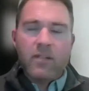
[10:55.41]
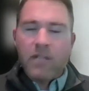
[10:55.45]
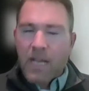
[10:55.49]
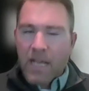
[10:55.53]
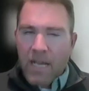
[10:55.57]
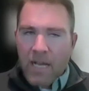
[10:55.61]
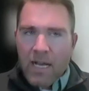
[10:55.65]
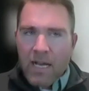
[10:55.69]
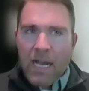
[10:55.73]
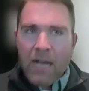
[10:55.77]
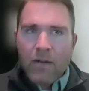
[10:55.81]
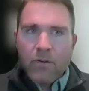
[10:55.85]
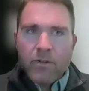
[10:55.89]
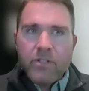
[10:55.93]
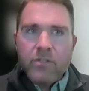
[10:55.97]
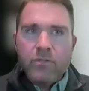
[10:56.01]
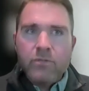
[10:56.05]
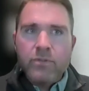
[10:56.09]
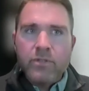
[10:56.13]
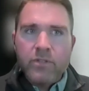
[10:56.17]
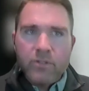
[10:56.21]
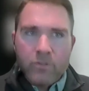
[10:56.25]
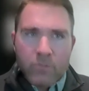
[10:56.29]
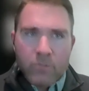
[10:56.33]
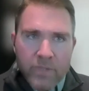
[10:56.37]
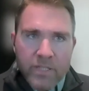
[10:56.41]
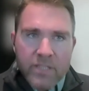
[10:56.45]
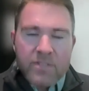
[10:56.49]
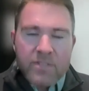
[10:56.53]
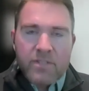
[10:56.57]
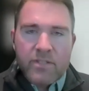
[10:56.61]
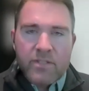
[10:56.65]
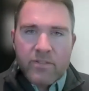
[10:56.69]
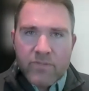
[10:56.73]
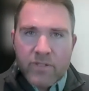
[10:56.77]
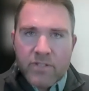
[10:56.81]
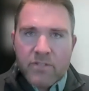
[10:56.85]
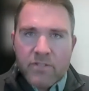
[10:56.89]
And how do you increase
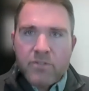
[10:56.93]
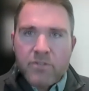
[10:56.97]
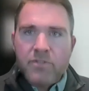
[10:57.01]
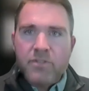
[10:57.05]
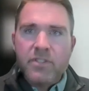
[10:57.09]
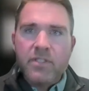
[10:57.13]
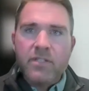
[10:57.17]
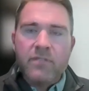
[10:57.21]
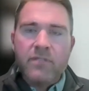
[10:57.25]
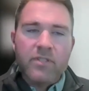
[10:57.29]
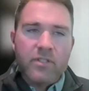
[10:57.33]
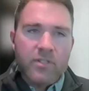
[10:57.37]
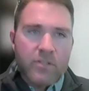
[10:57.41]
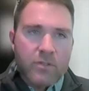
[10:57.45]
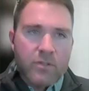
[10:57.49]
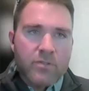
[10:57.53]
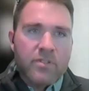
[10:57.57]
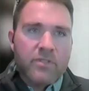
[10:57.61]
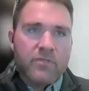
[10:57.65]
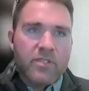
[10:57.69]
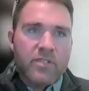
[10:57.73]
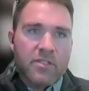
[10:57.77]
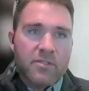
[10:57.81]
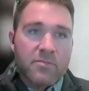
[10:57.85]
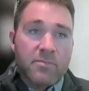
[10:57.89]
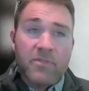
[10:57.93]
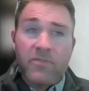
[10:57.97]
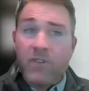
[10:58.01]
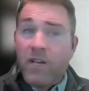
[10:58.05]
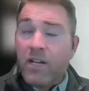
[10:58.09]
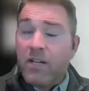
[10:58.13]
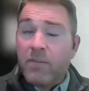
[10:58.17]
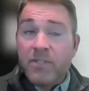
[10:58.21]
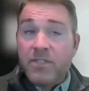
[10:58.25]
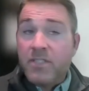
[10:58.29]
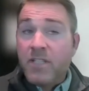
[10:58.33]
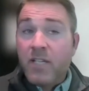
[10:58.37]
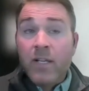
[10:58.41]
the efficiency of the use of these B
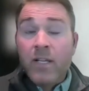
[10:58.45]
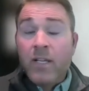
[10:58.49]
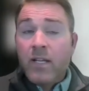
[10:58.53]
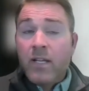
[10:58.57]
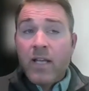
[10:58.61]
vitamins?